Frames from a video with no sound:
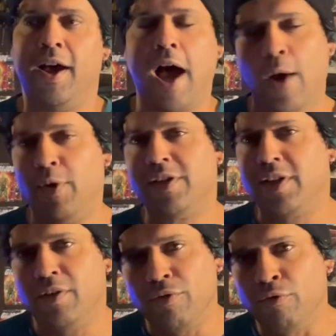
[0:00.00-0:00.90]
I
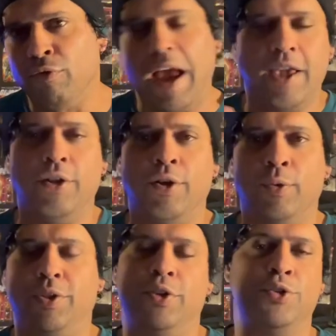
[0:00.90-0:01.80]
wasn't regular
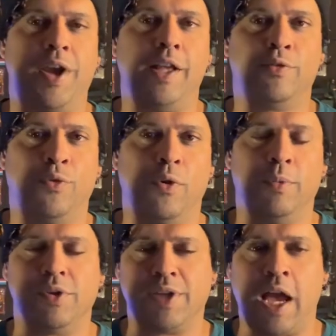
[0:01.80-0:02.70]
with the
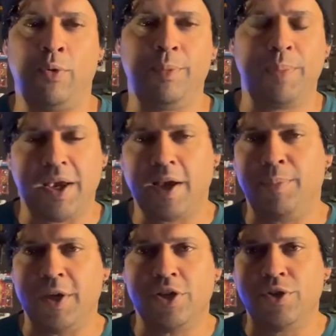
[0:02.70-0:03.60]
Transformers. I would pick up
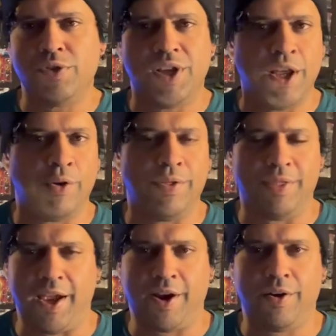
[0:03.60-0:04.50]
issues here and
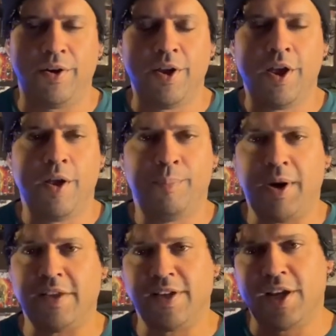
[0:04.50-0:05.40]
there, but
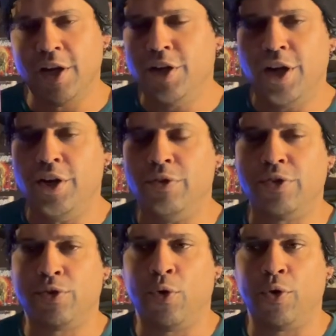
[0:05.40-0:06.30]
as a continued
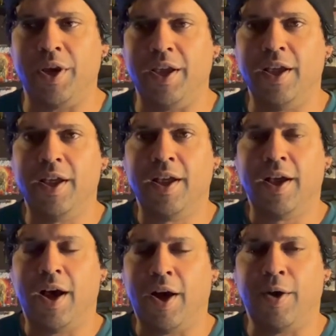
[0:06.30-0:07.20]
story,
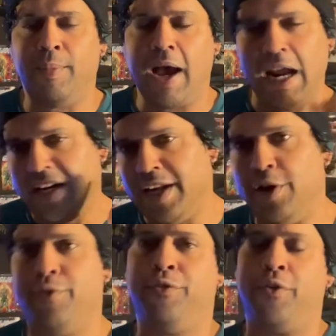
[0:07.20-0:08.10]
um, I
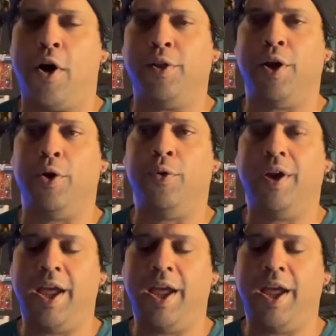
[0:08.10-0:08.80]
didn't follow.